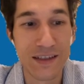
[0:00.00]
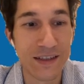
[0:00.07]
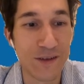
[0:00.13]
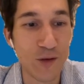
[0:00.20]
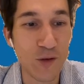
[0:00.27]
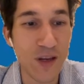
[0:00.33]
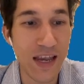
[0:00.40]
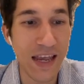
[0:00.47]

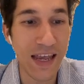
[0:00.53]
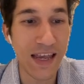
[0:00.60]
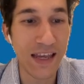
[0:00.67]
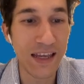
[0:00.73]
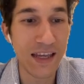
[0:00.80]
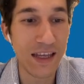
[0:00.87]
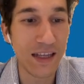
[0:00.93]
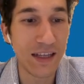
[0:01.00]
Okay,
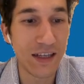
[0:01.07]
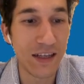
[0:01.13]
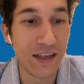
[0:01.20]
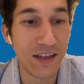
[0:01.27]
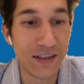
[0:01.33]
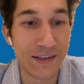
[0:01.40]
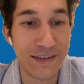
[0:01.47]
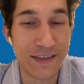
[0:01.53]

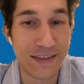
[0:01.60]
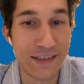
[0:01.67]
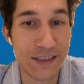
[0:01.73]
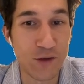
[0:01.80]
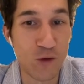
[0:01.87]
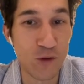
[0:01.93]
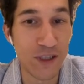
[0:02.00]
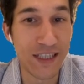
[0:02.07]
it's a
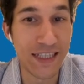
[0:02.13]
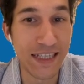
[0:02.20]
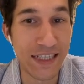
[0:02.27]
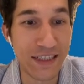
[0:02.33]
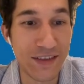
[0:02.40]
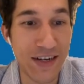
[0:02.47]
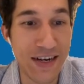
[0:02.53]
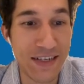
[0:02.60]
good
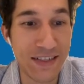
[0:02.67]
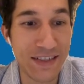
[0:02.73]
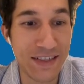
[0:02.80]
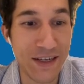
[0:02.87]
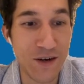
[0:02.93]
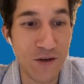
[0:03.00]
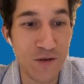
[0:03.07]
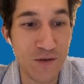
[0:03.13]
deal, right?
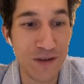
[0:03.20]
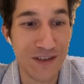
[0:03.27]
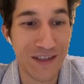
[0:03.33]
No?